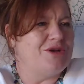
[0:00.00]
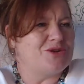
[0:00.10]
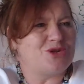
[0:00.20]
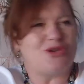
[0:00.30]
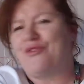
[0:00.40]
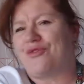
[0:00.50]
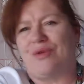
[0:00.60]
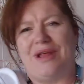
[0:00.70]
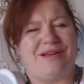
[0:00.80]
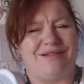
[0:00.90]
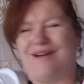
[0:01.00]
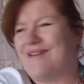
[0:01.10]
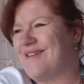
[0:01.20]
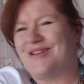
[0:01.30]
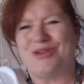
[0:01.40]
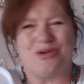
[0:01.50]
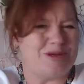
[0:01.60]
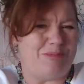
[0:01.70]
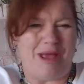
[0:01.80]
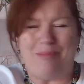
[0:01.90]
soft drink and, I don't know,
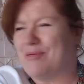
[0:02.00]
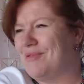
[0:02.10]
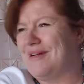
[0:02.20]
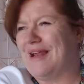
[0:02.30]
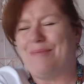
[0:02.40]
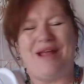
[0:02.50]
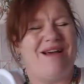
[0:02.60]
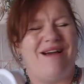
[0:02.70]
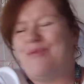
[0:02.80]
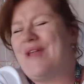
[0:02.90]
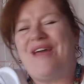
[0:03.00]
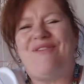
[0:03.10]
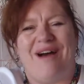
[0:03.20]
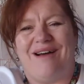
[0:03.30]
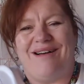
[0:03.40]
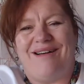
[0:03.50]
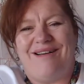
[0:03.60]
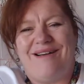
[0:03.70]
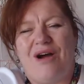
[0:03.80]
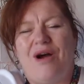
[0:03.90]
Dr. Pepper and lemon, whatever.
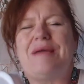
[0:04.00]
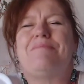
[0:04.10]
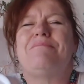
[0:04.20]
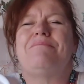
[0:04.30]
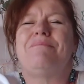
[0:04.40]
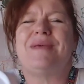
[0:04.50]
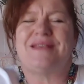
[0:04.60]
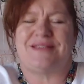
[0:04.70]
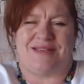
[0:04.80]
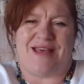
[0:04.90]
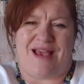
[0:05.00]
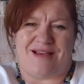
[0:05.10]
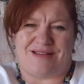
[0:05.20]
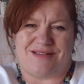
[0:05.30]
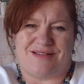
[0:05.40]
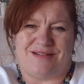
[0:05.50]
I miss that.